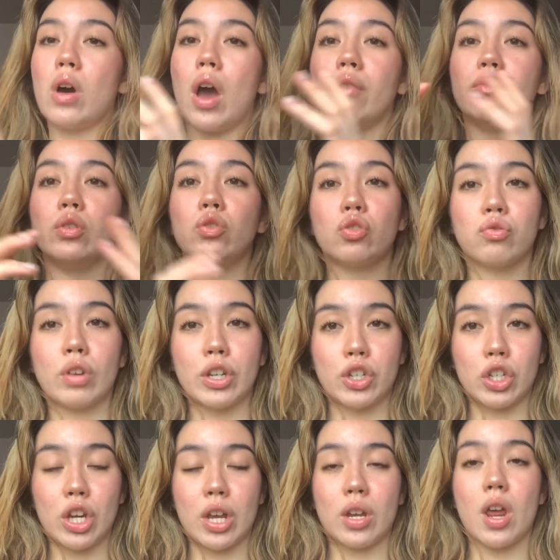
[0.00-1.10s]
of
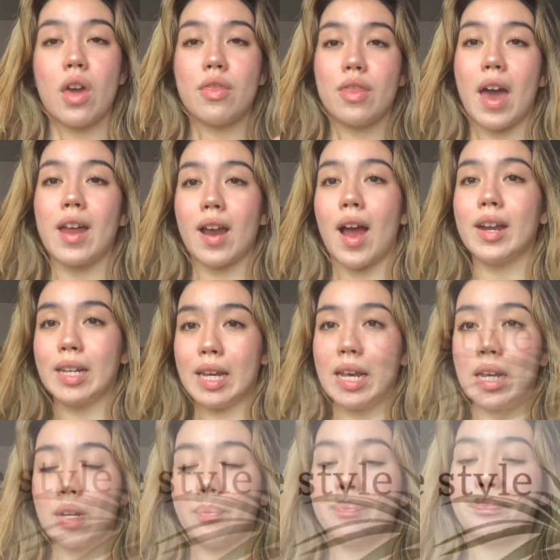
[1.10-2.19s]
nutrition that I need.